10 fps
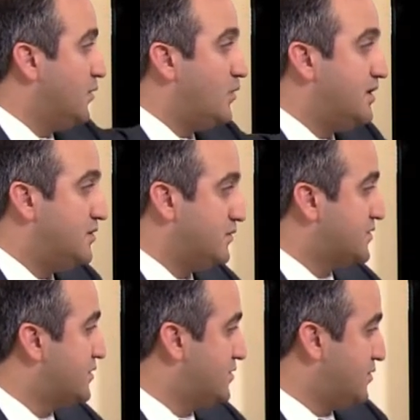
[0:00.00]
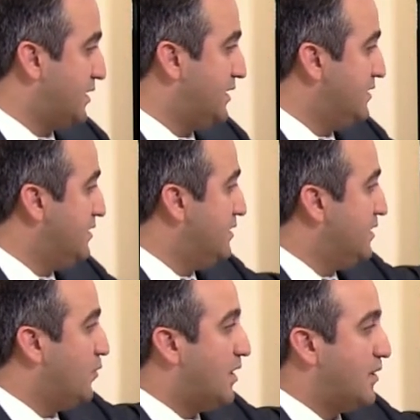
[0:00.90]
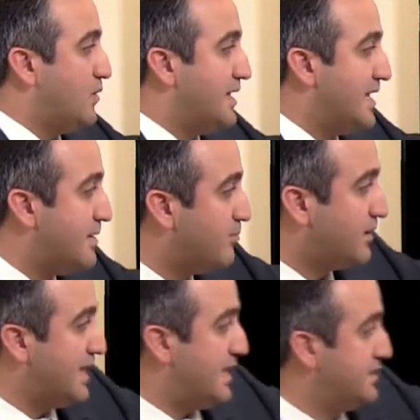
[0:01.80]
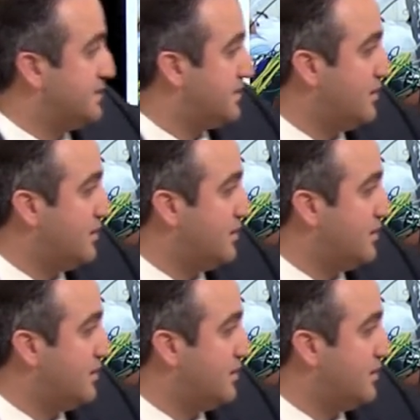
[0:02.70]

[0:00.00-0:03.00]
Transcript: we do a surgery where we implant